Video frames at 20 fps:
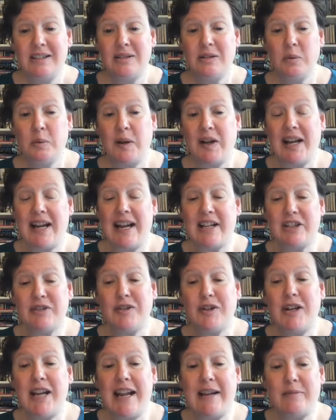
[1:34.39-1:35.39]
or when I ask
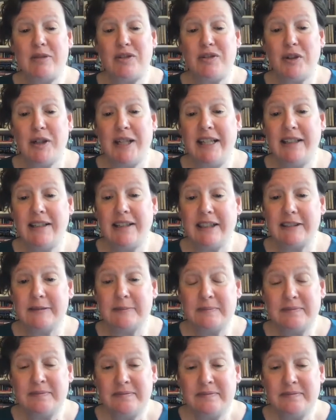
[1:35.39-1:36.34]
for names for healing.